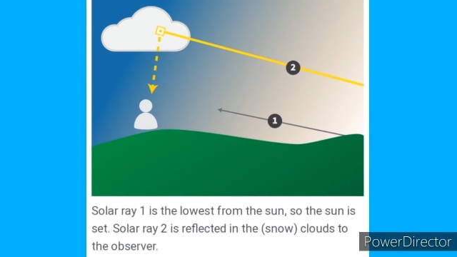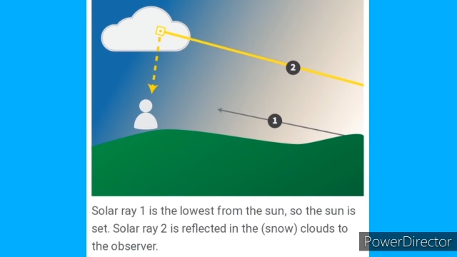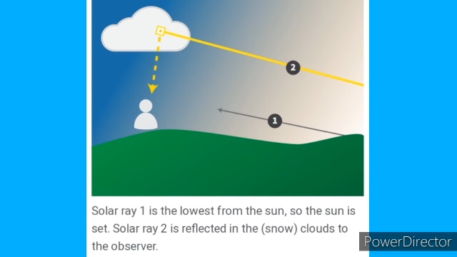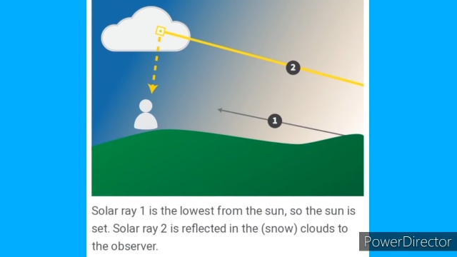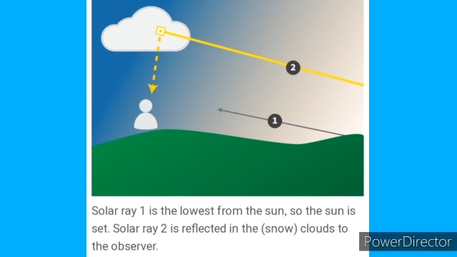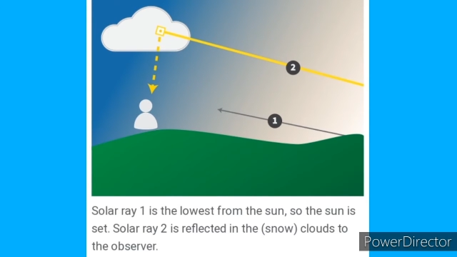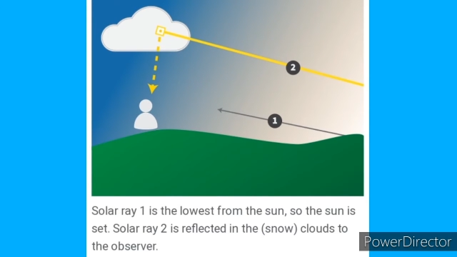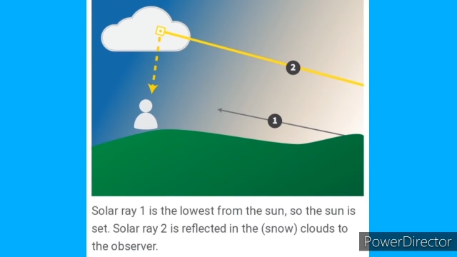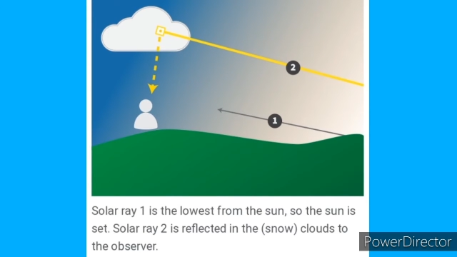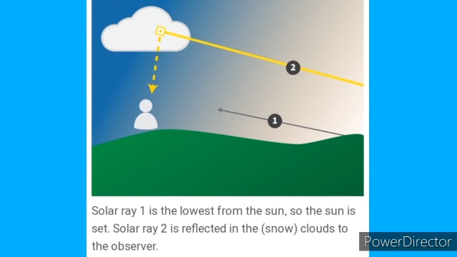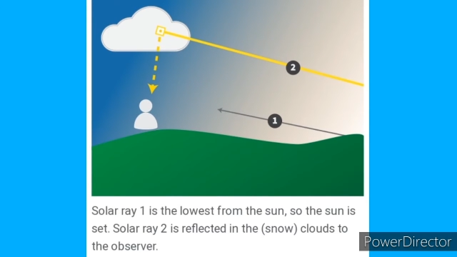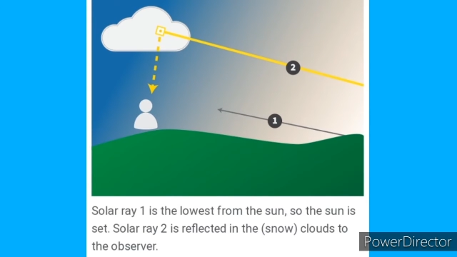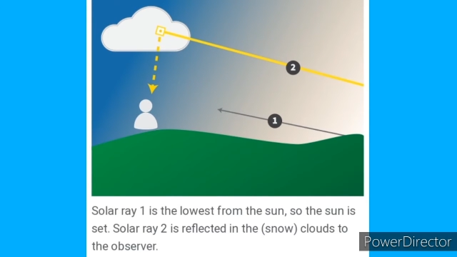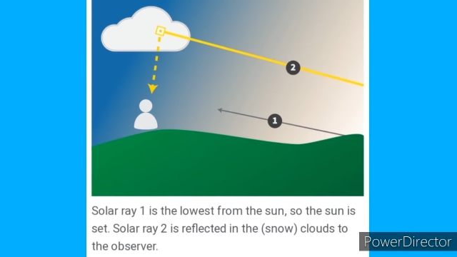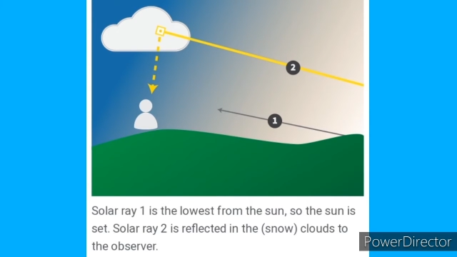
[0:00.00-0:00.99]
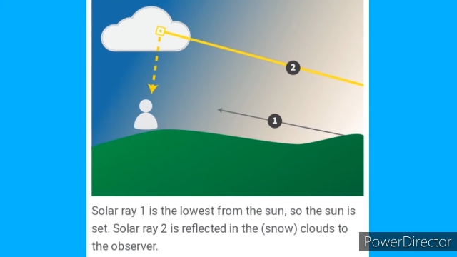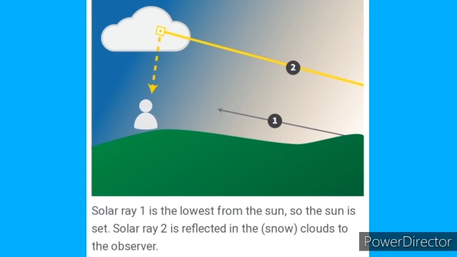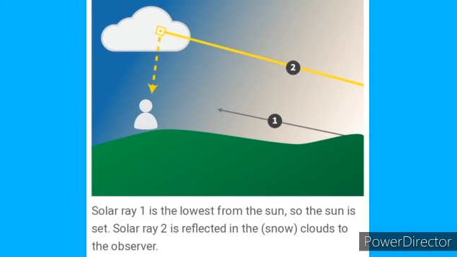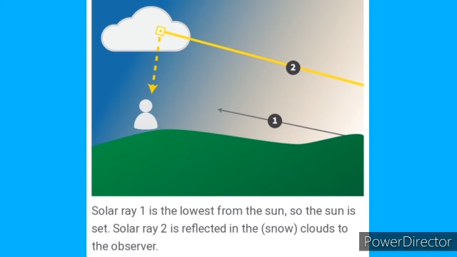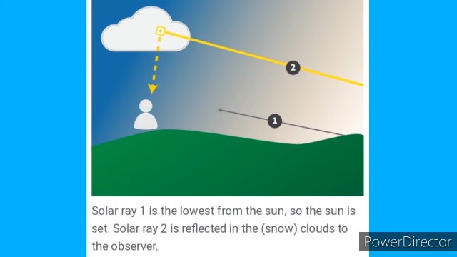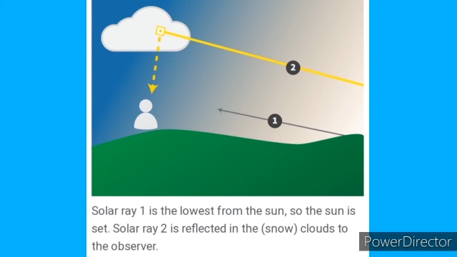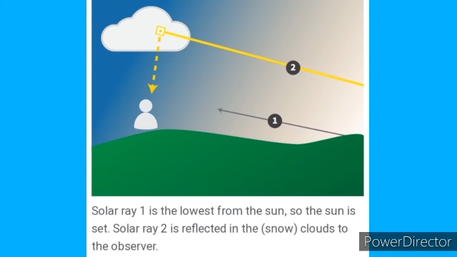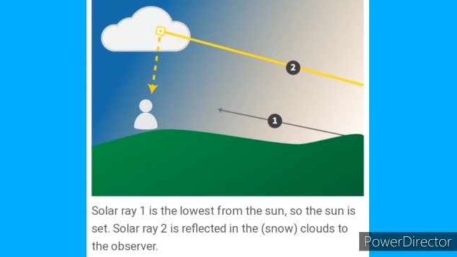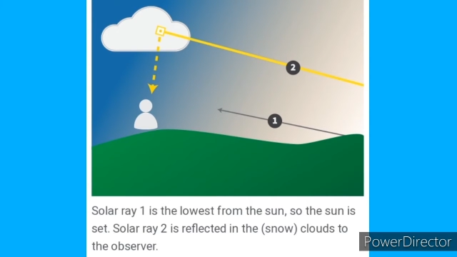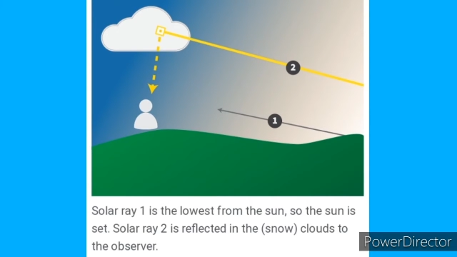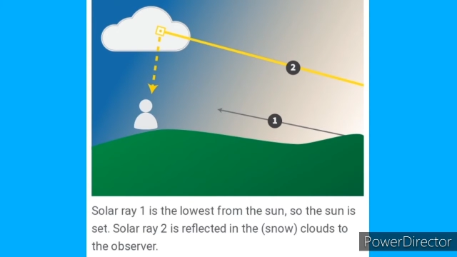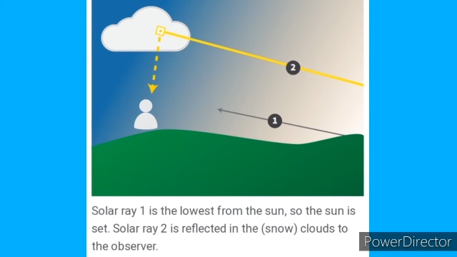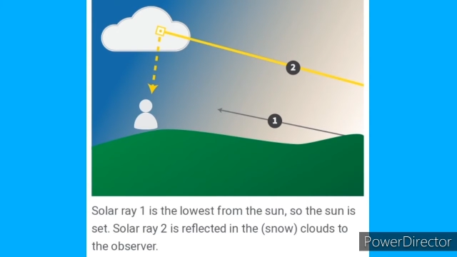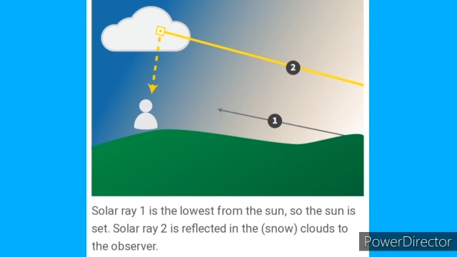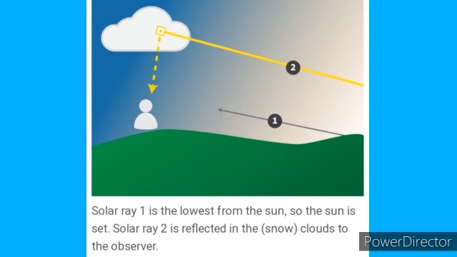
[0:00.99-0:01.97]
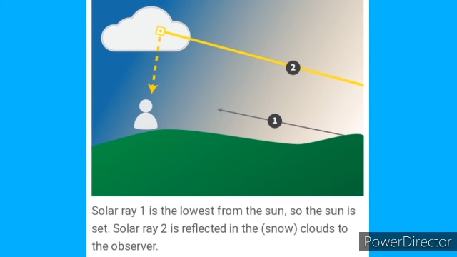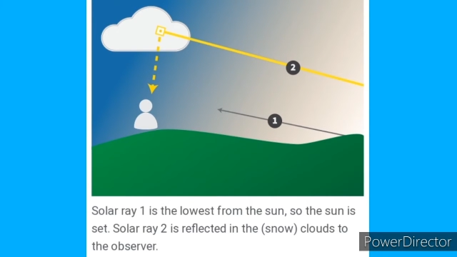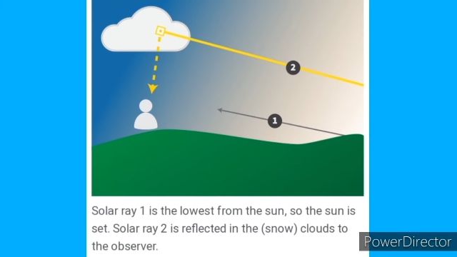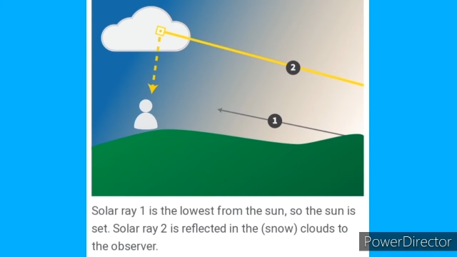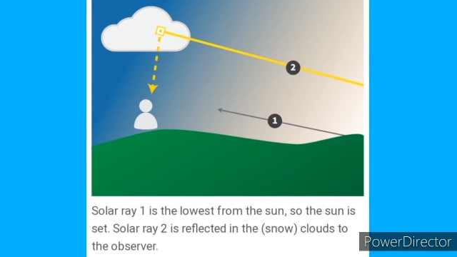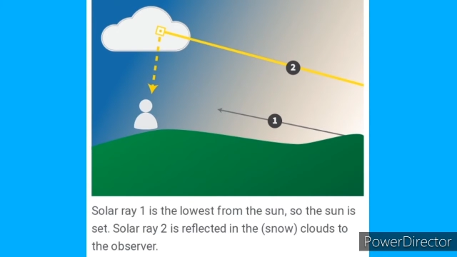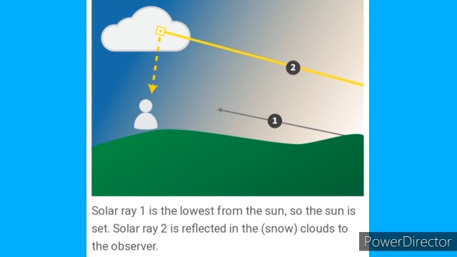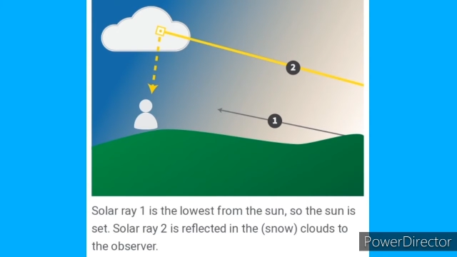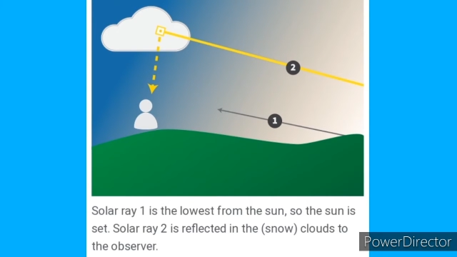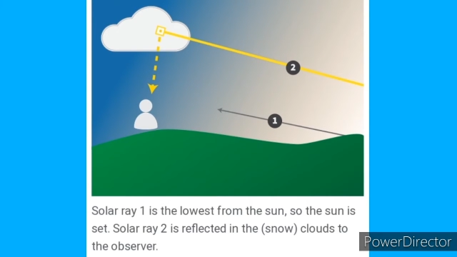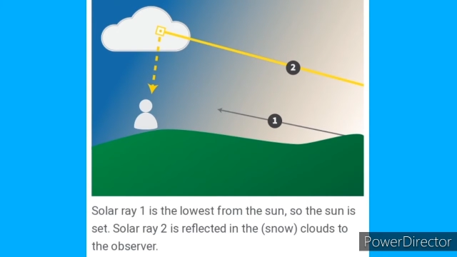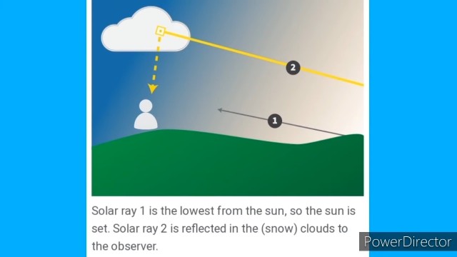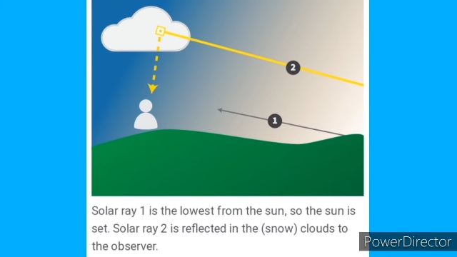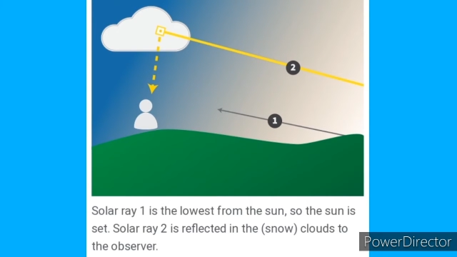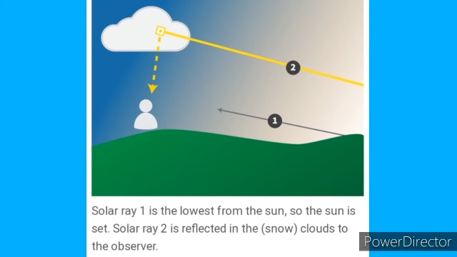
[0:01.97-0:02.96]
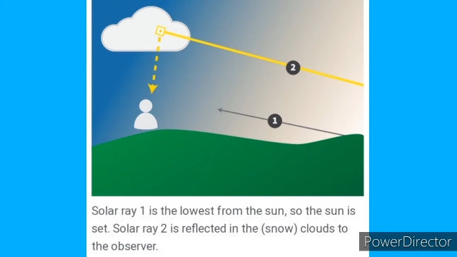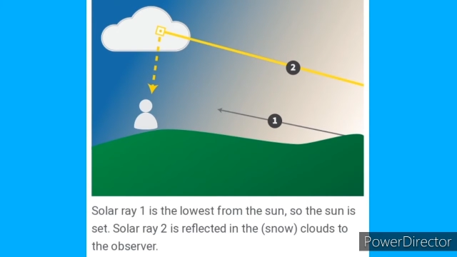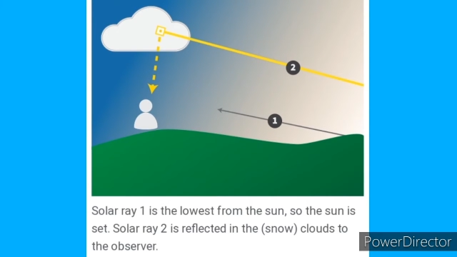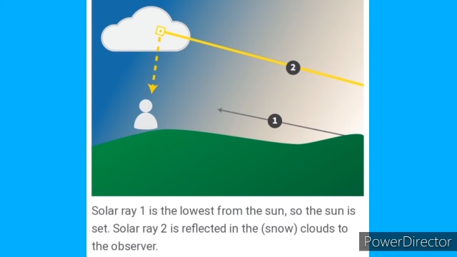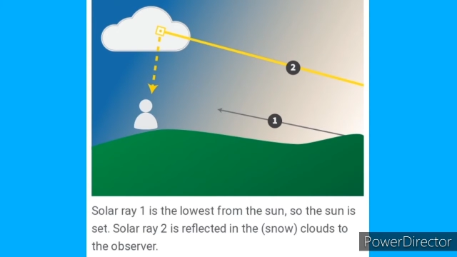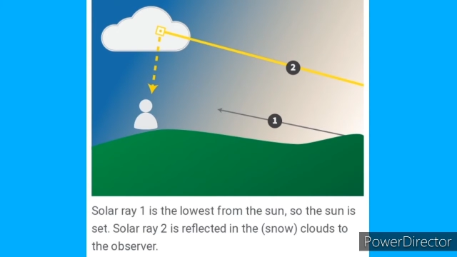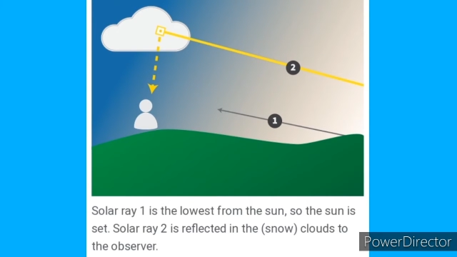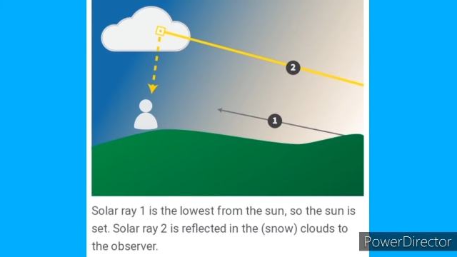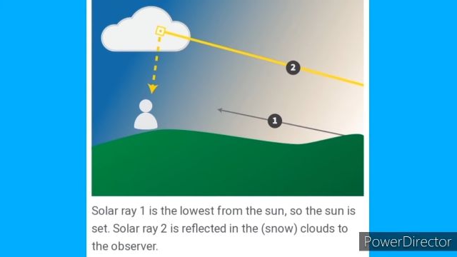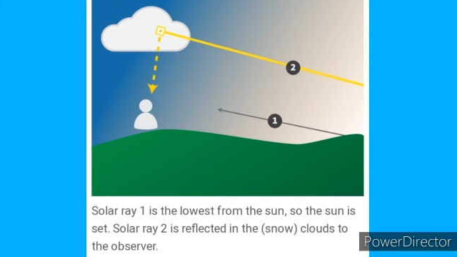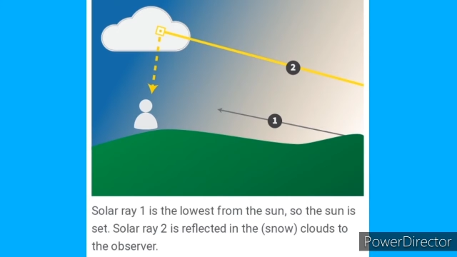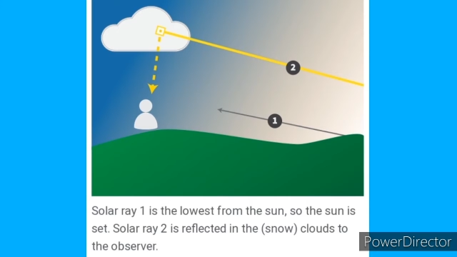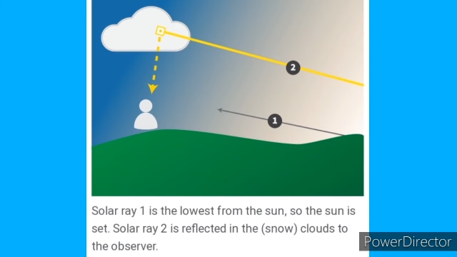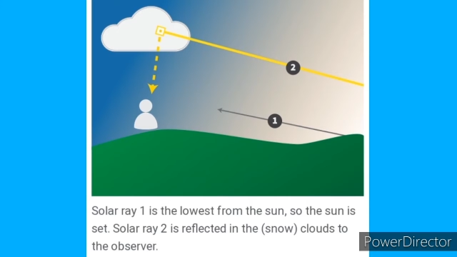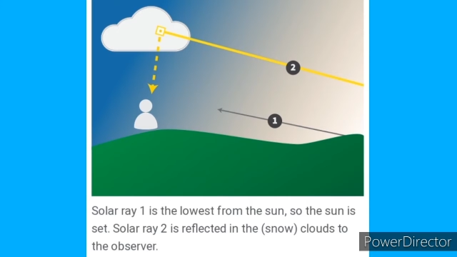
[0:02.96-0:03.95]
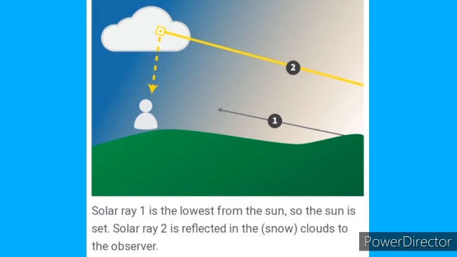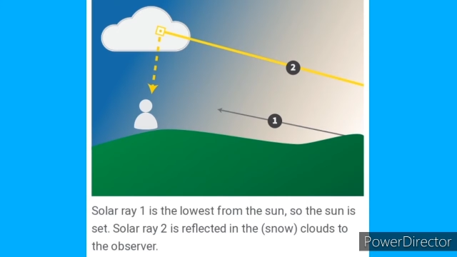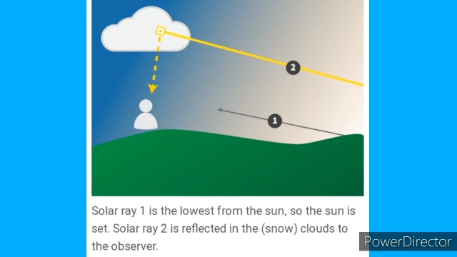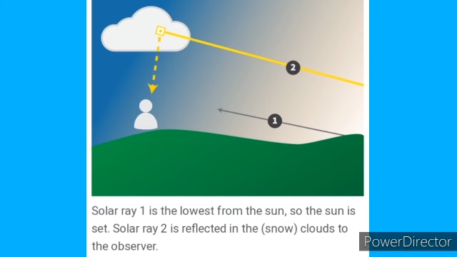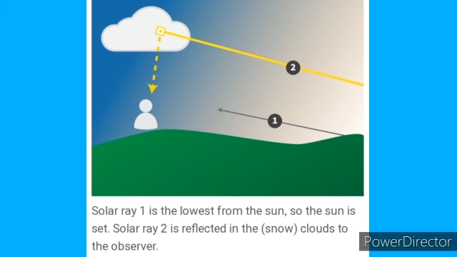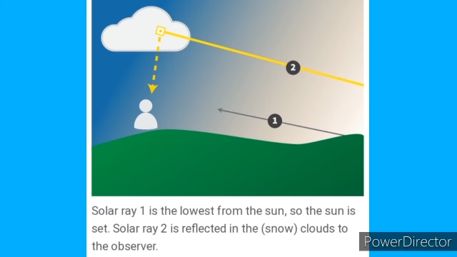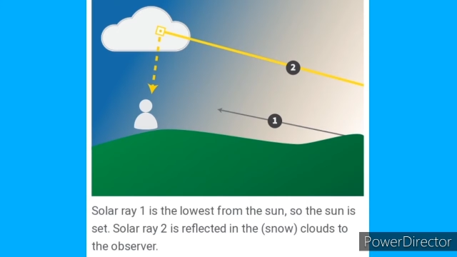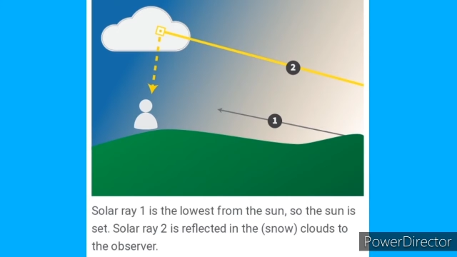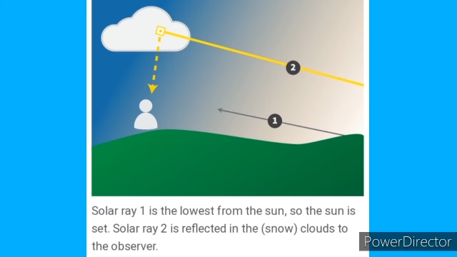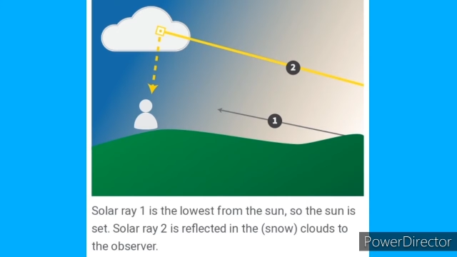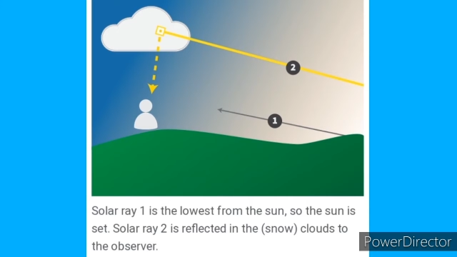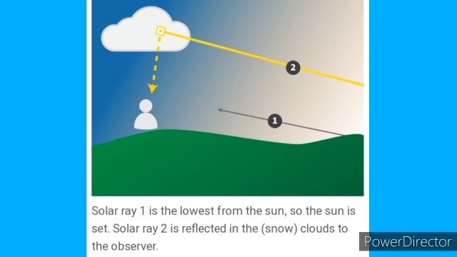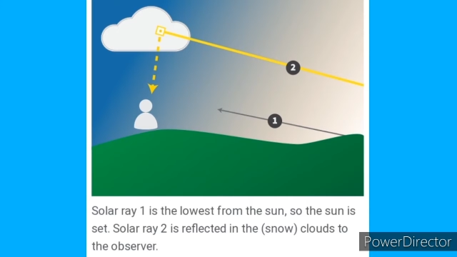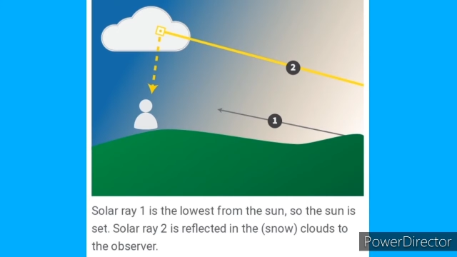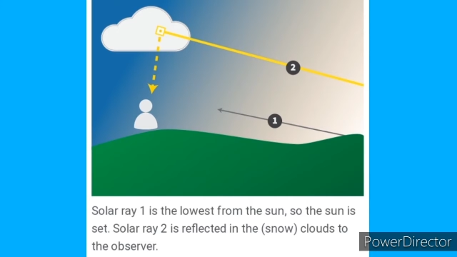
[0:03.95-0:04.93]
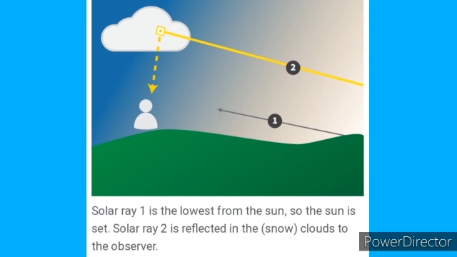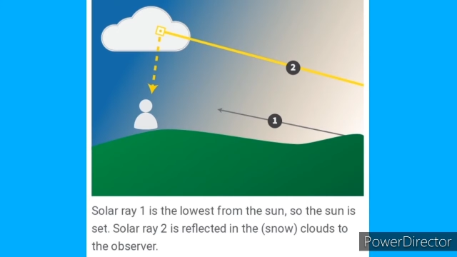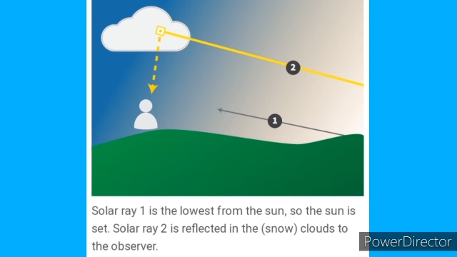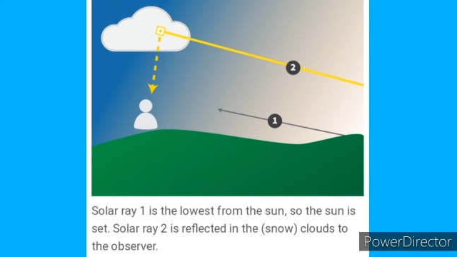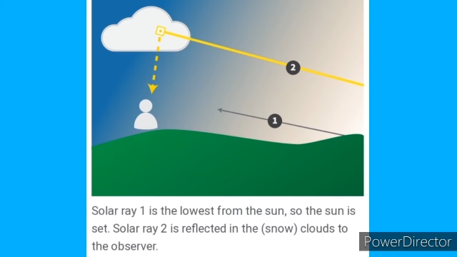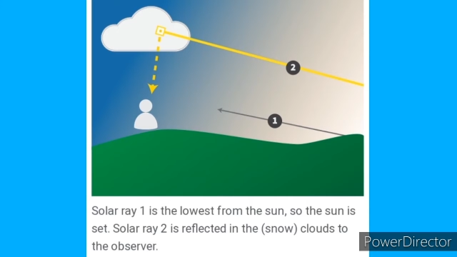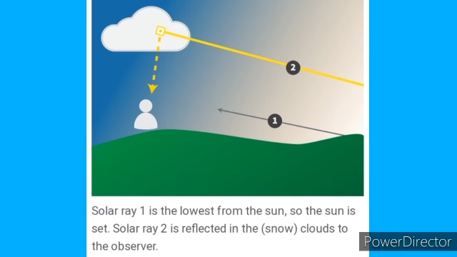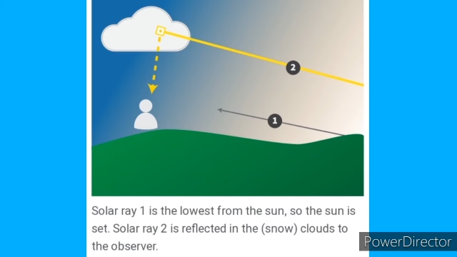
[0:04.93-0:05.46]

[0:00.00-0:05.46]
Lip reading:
No face is visible, so there are no lips to read.